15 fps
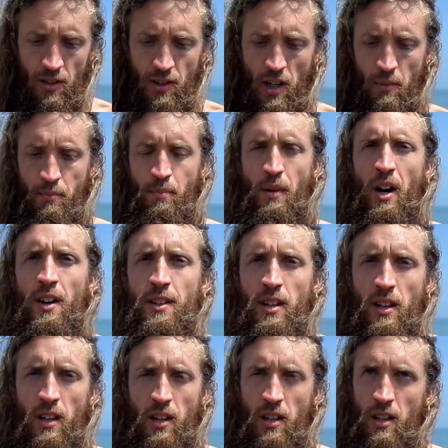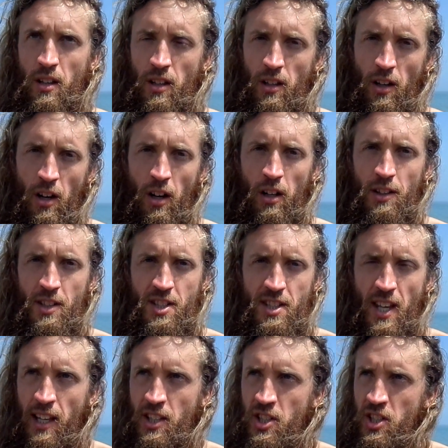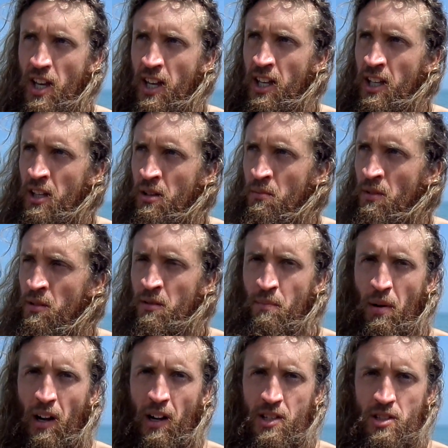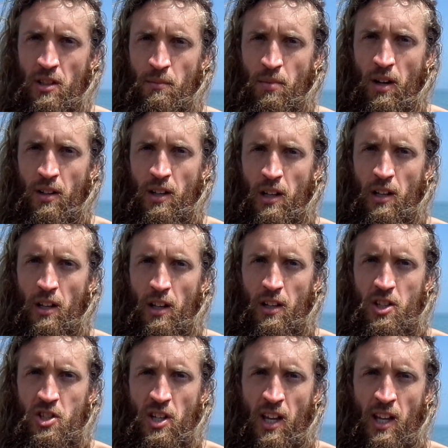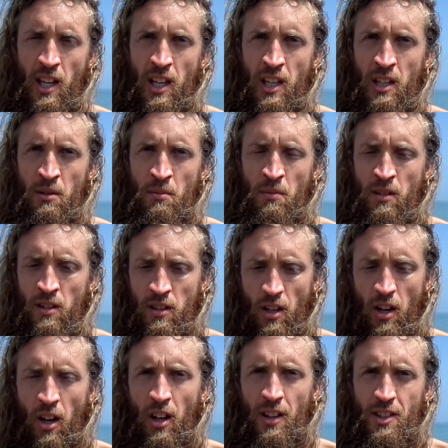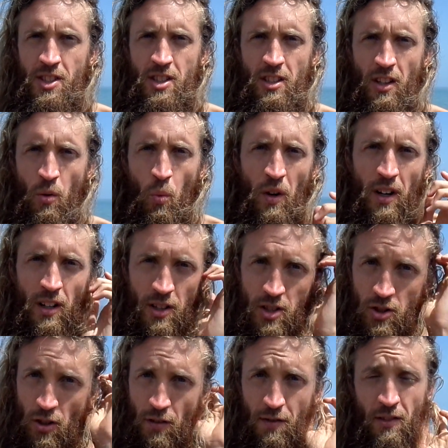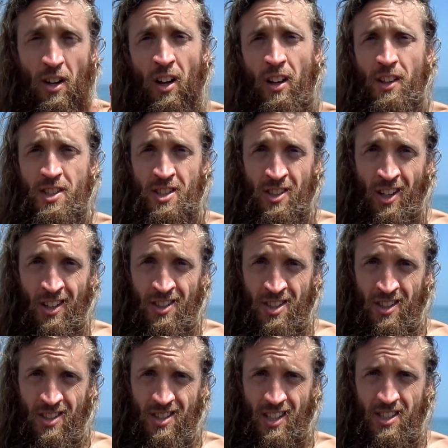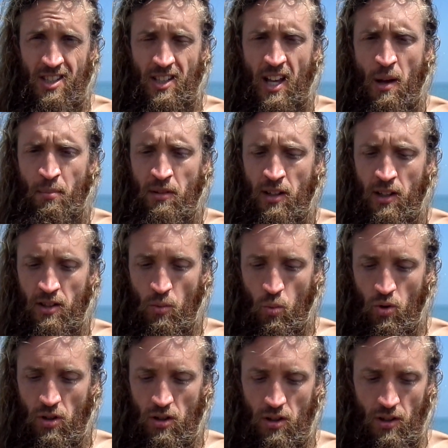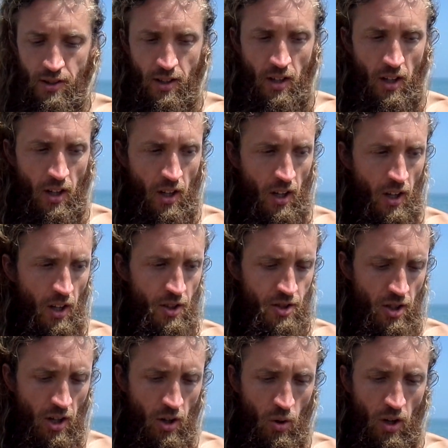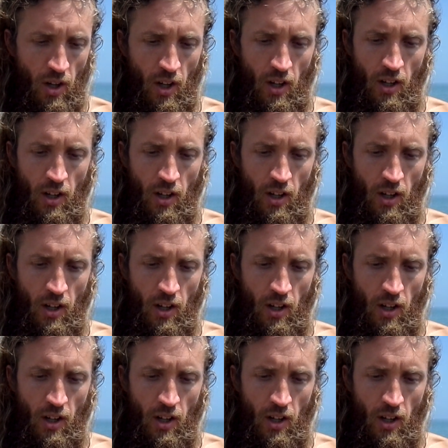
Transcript: their body, all the sex shame and personal body like shame and all this like weird stuff, all this nonsense that's happening in the world. So